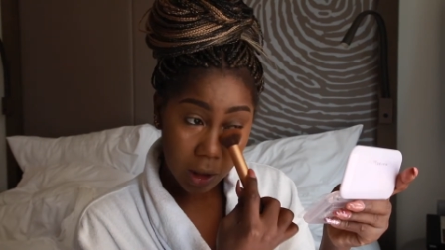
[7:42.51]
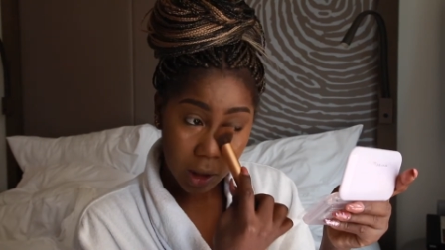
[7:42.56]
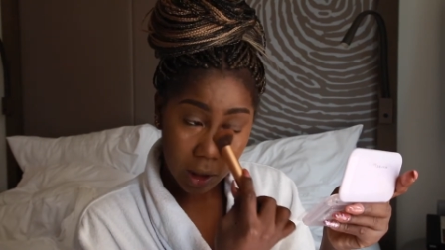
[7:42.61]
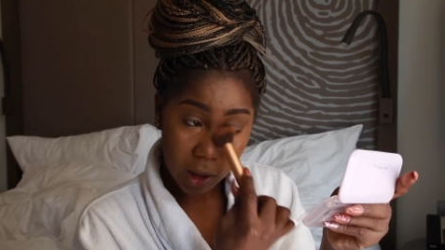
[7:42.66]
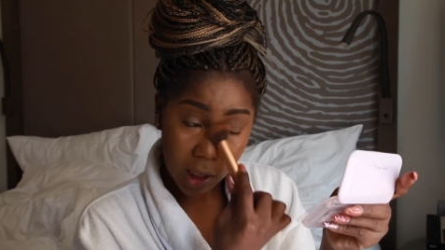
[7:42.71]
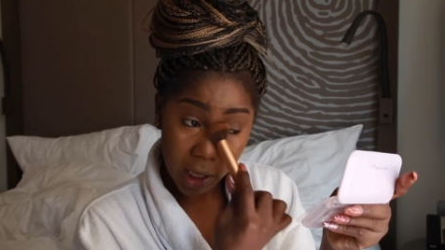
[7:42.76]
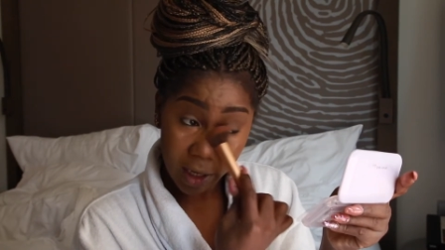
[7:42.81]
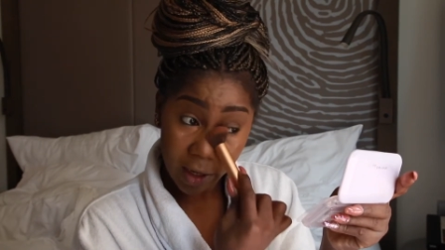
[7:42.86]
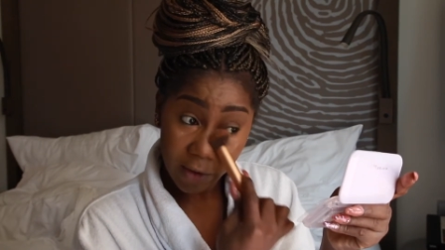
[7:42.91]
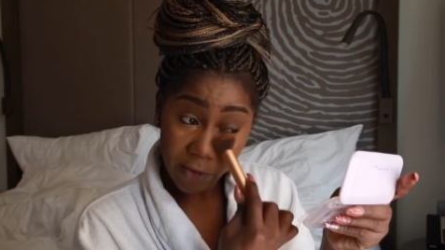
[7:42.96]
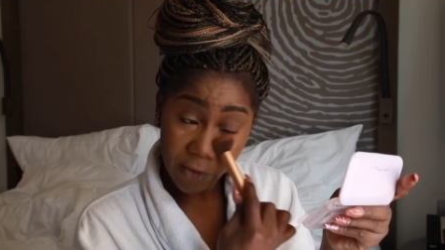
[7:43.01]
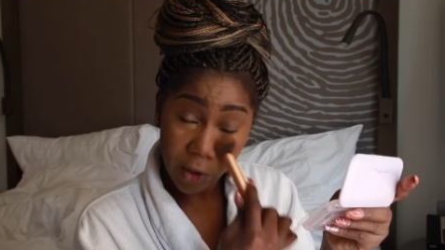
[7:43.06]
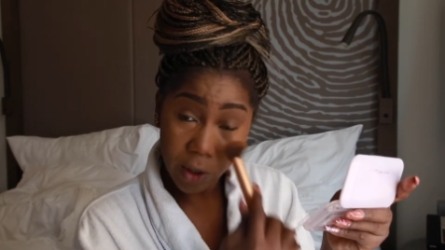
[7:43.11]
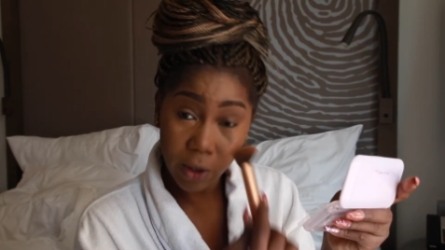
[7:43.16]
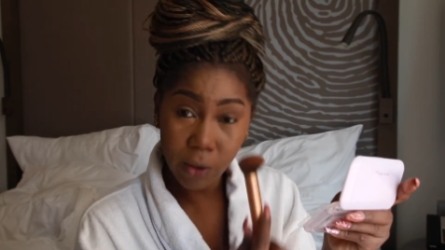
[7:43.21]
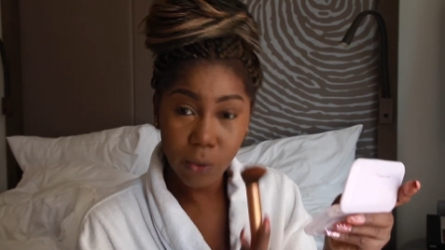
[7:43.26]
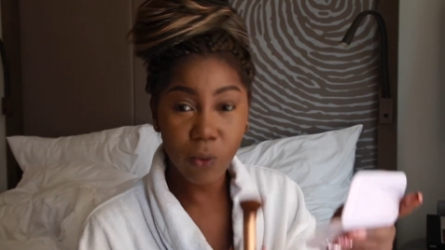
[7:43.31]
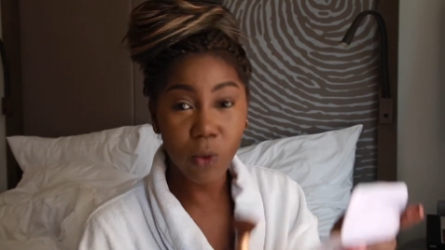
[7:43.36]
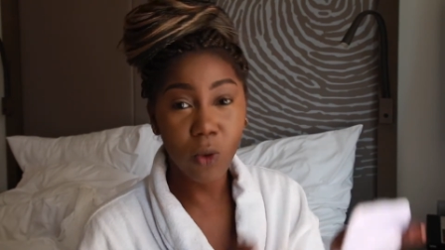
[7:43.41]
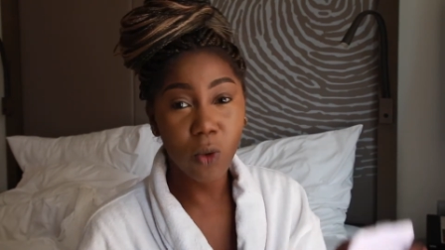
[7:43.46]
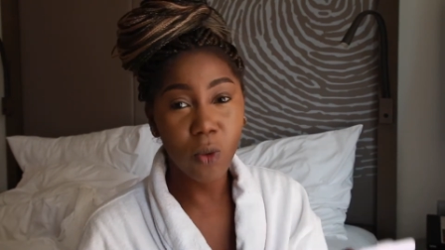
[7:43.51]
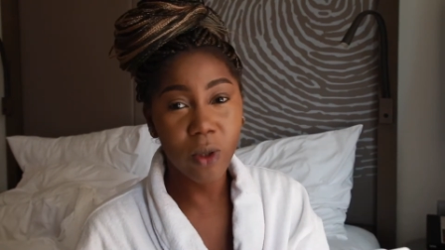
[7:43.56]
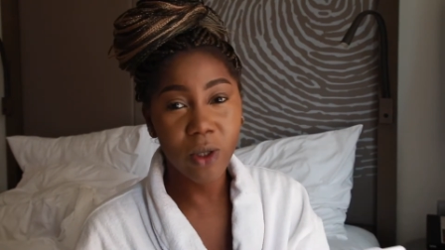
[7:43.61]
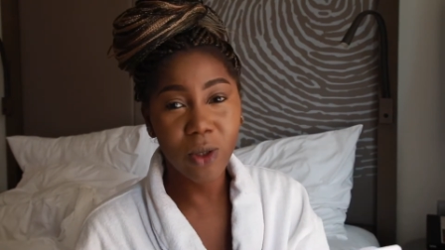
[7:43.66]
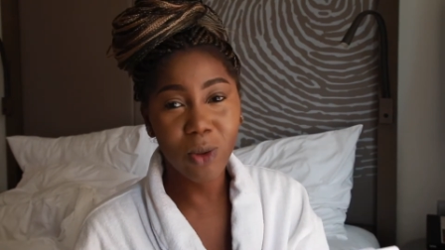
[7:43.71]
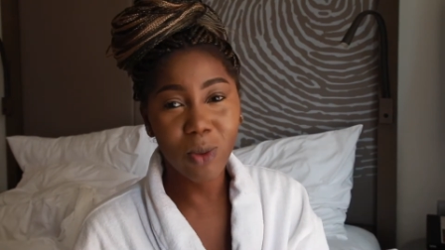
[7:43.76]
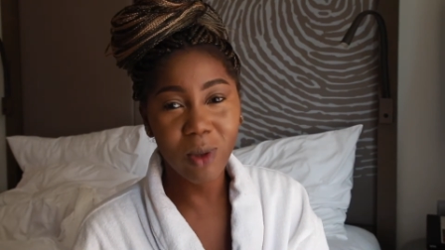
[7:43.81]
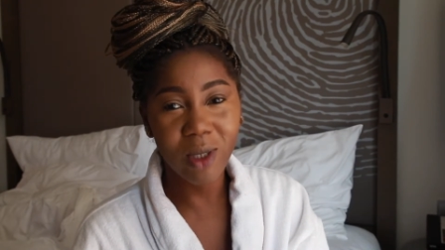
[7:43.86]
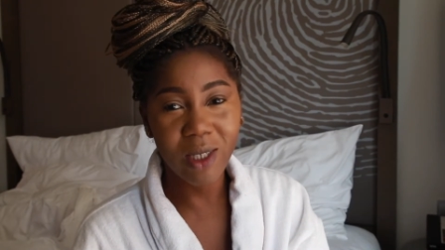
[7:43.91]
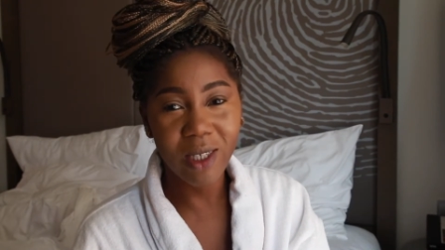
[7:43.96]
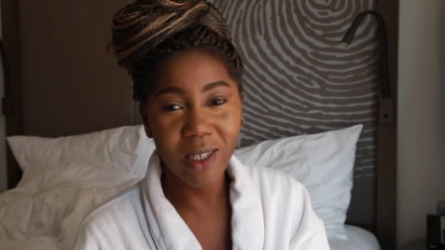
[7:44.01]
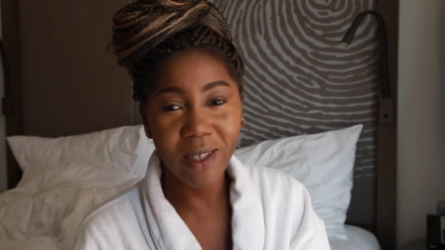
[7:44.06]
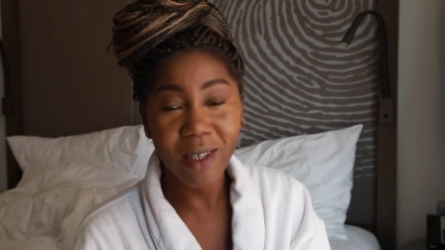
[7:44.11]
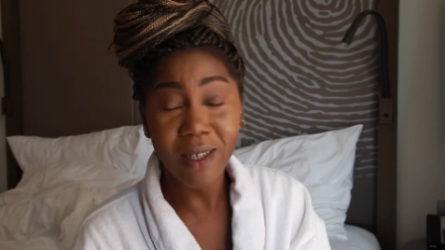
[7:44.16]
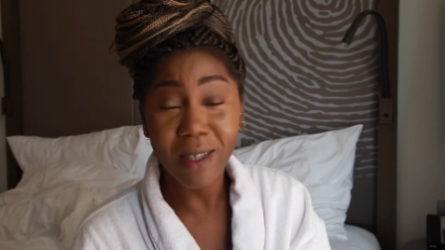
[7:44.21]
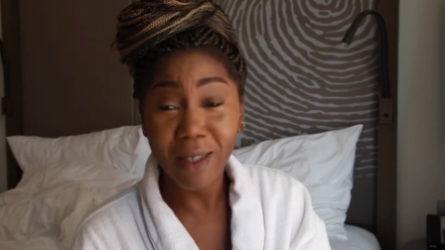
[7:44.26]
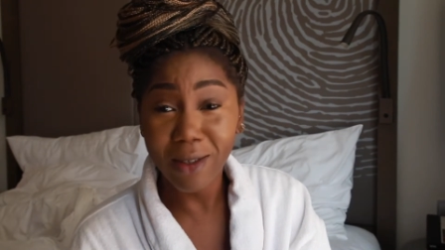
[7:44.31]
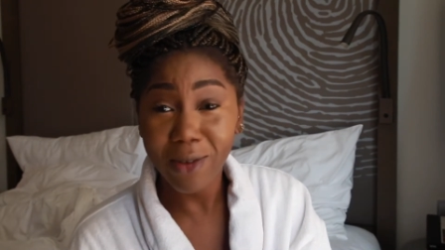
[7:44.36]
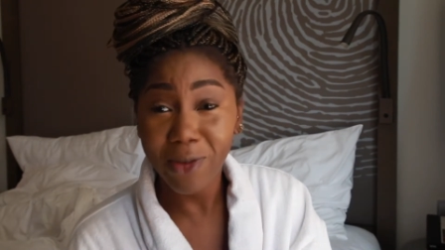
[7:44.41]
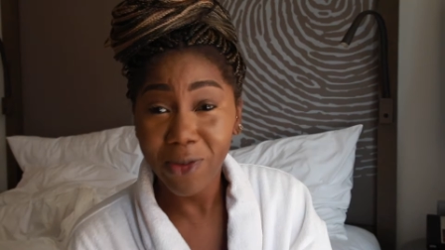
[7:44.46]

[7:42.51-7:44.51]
Jennifer, who was really a good